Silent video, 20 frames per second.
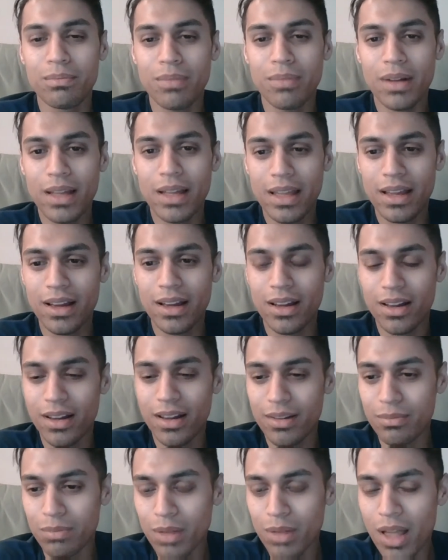
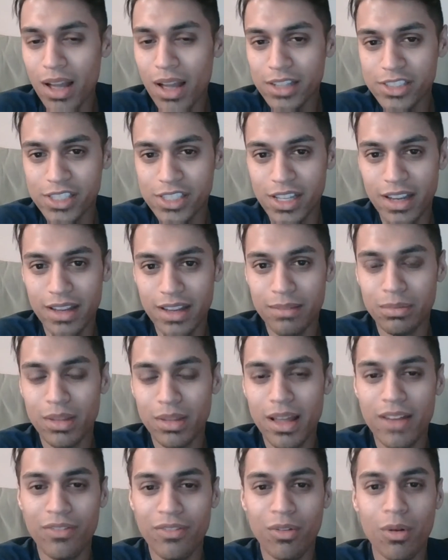blockchain
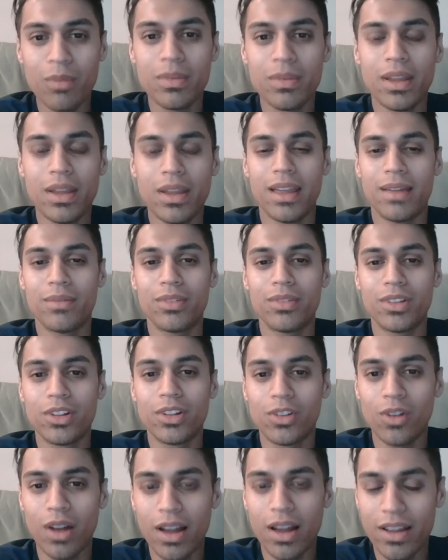platform that aims to
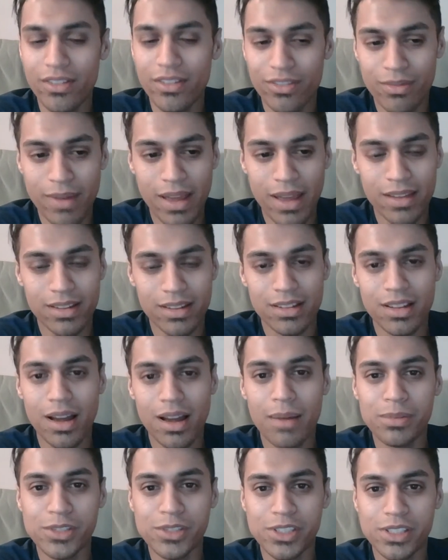drive mass
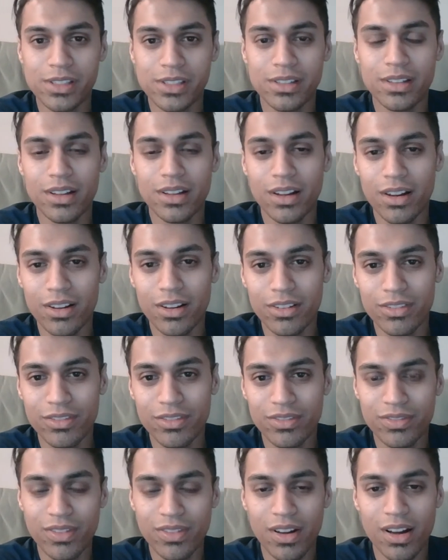adoption
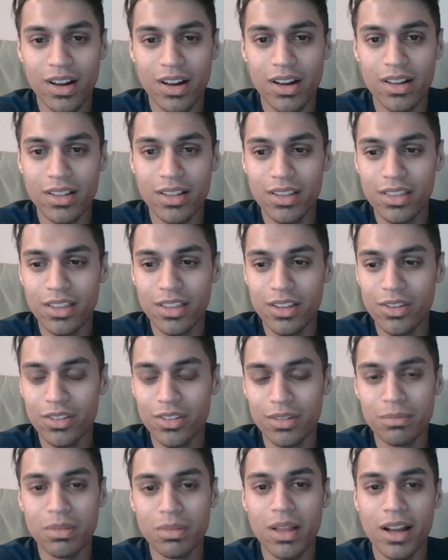of the use
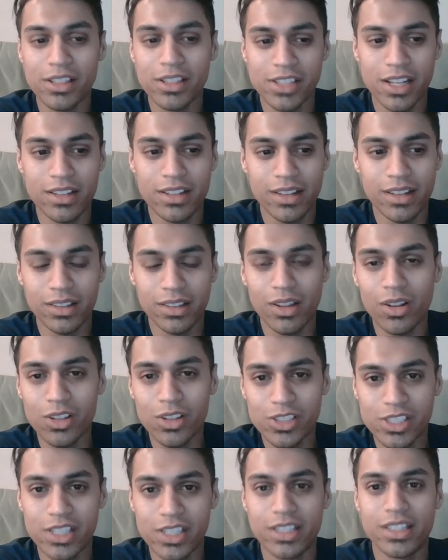of blockchain
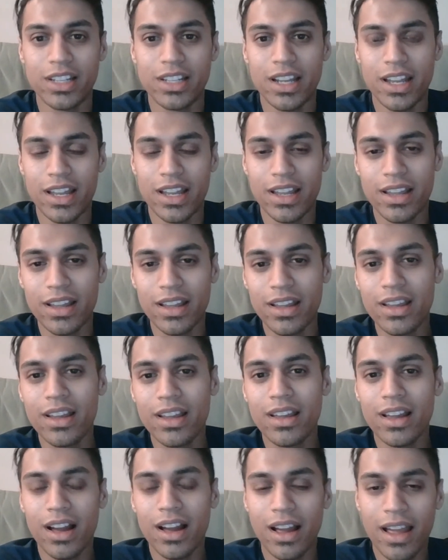technology. And today
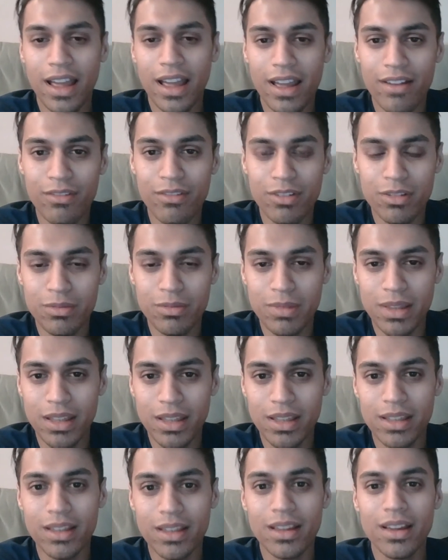I have with
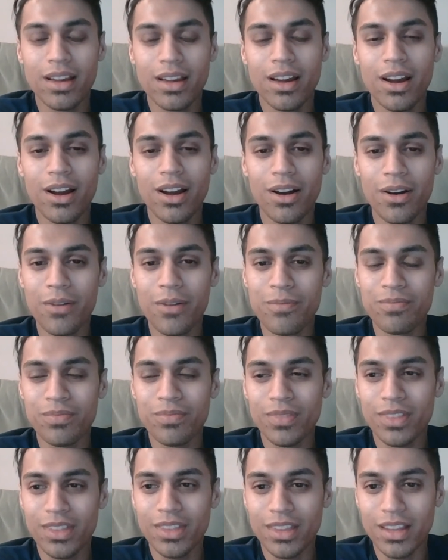me
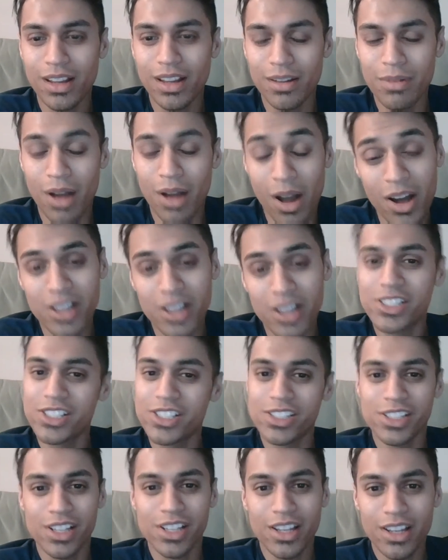Hutch,